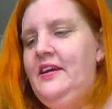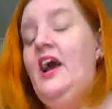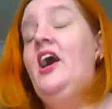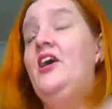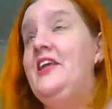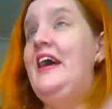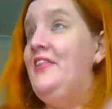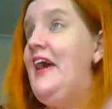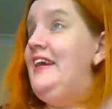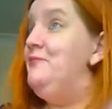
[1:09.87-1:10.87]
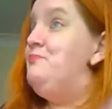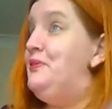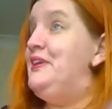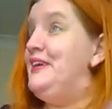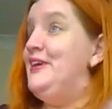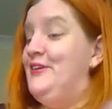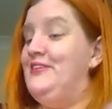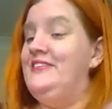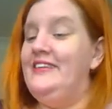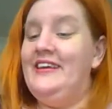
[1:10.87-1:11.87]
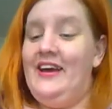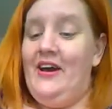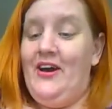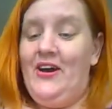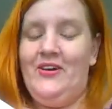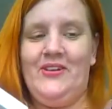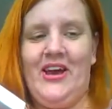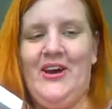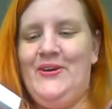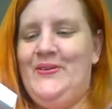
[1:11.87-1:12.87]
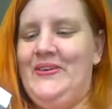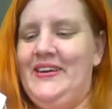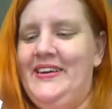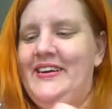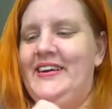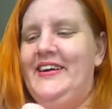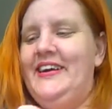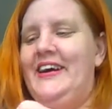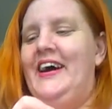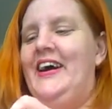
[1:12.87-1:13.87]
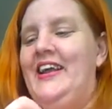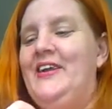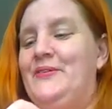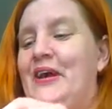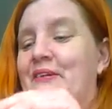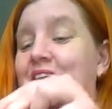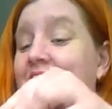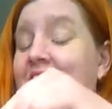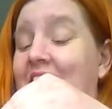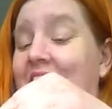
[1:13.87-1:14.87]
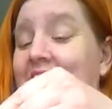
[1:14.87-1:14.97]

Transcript: Oh, now that is pretty good. Oh, no. Oh, no, I like